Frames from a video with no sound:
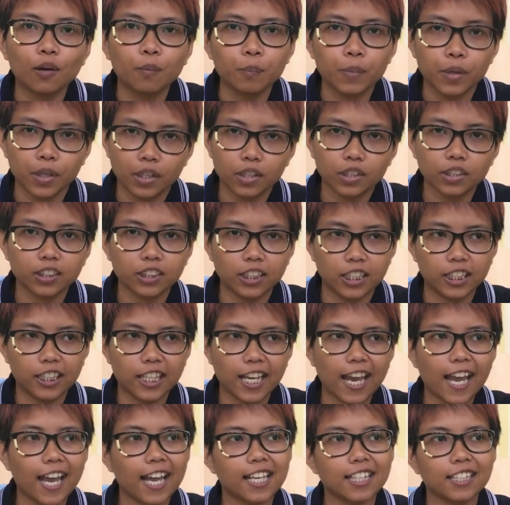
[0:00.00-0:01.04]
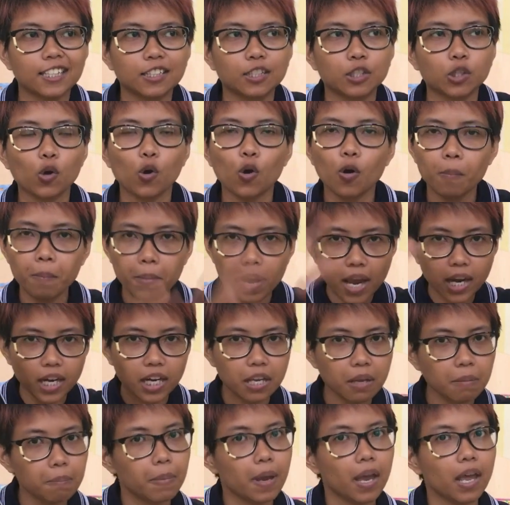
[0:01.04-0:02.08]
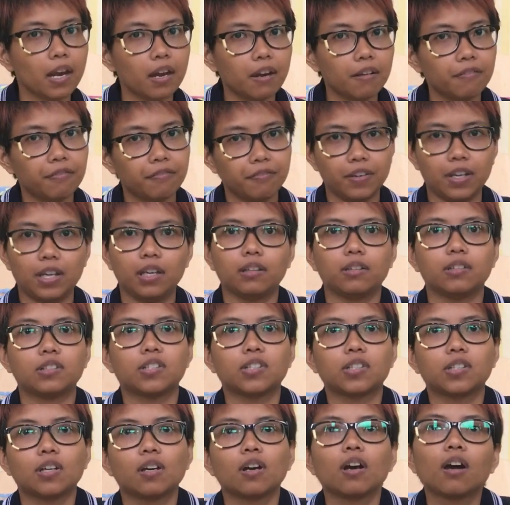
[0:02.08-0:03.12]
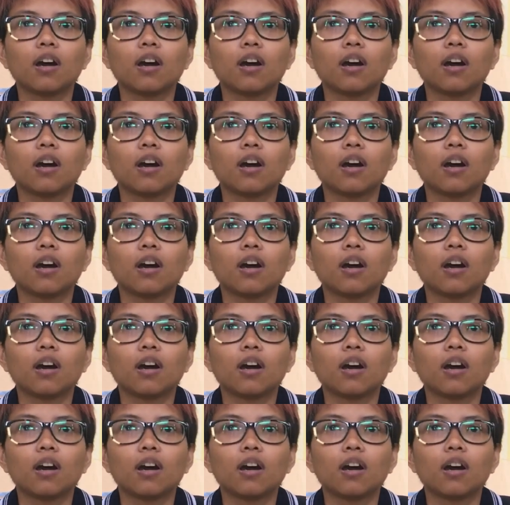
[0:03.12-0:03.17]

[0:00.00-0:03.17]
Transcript: because it has so many benefits.